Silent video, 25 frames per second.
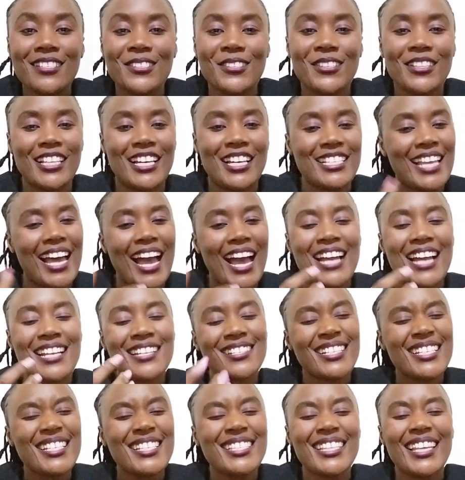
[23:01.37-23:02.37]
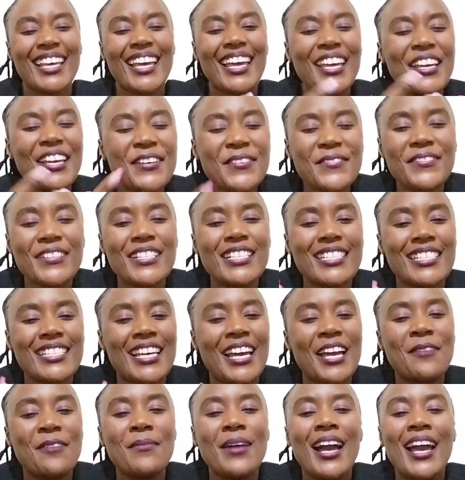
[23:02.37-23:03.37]
so that at least every
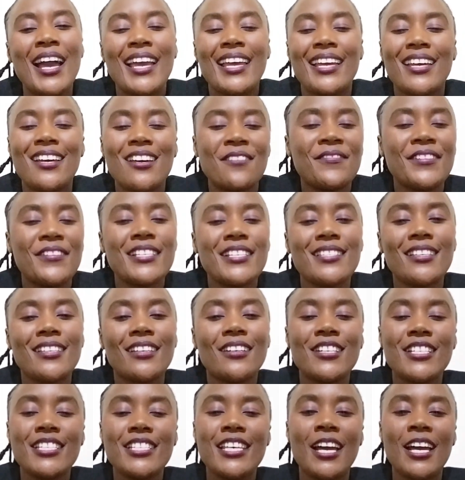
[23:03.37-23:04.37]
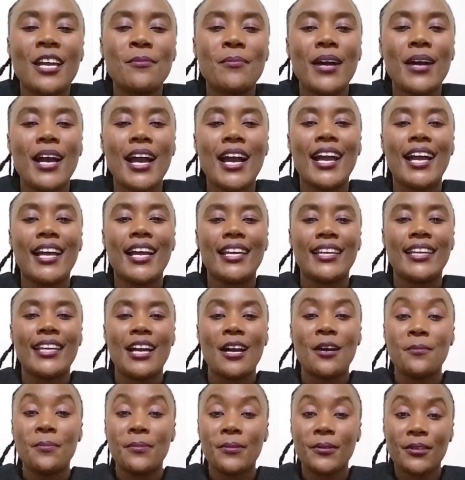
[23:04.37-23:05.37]
single time I
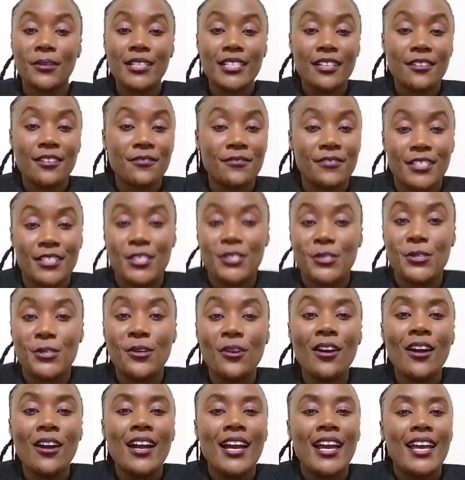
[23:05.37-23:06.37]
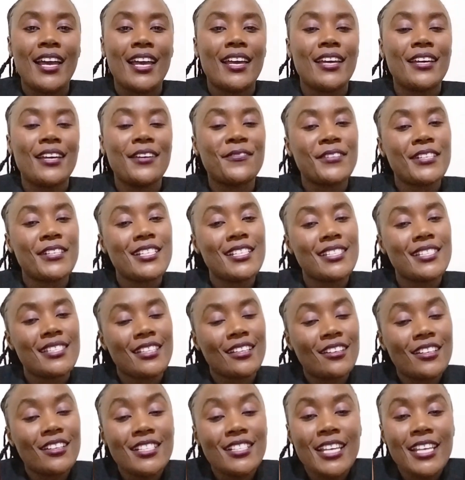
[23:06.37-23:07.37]
upload a video, every
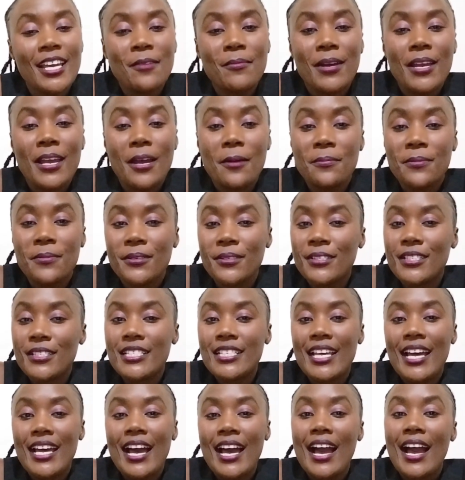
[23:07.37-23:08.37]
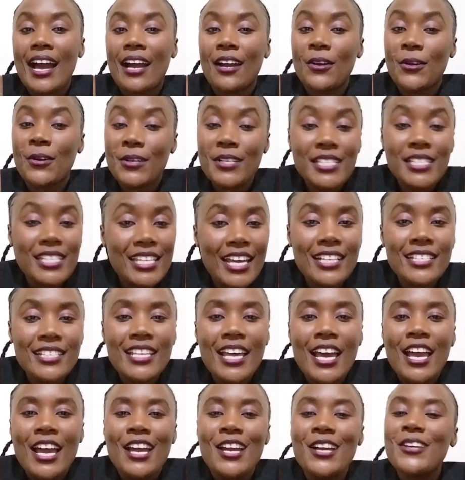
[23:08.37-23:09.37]
single time I upload a content,
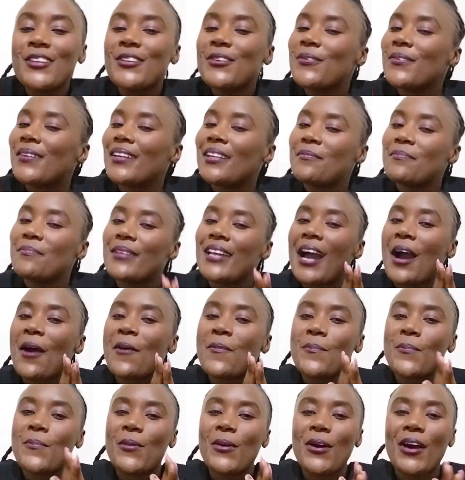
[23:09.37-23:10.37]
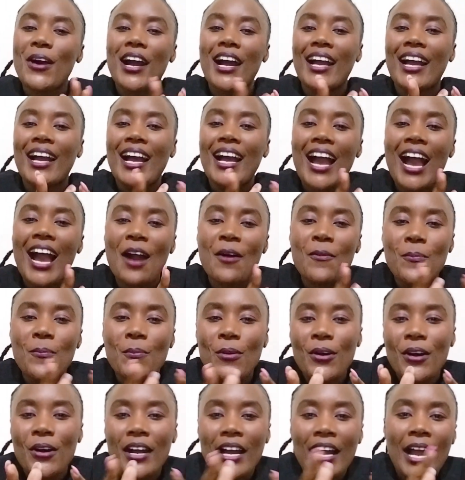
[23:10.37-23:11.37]
you will be
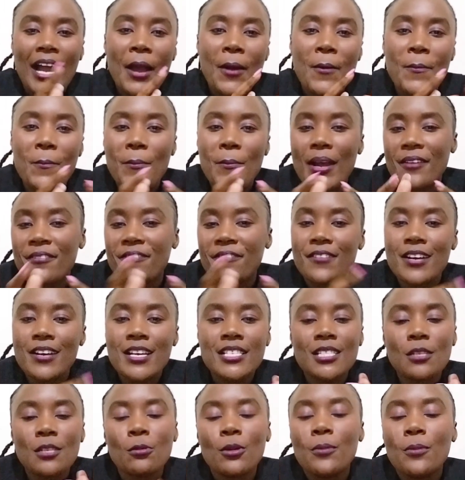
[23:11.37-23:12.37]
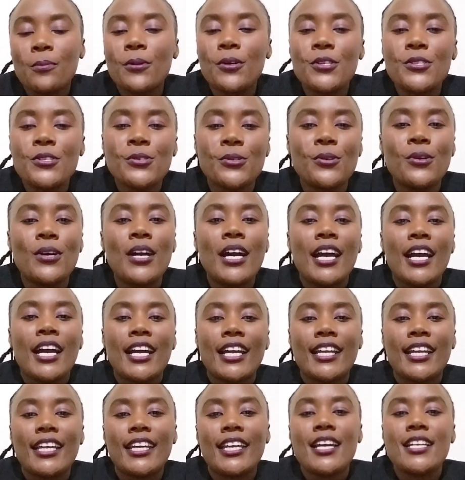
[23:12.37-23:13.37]
among my first people to
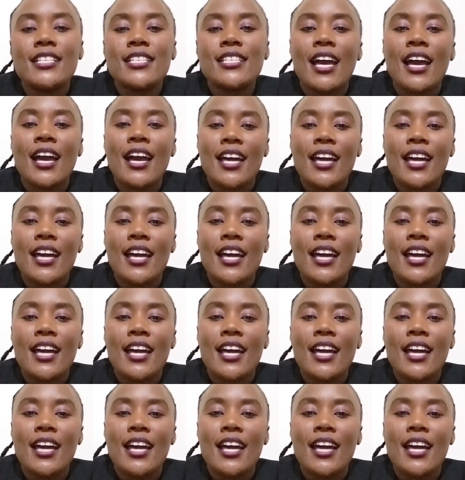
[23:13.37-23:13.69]
get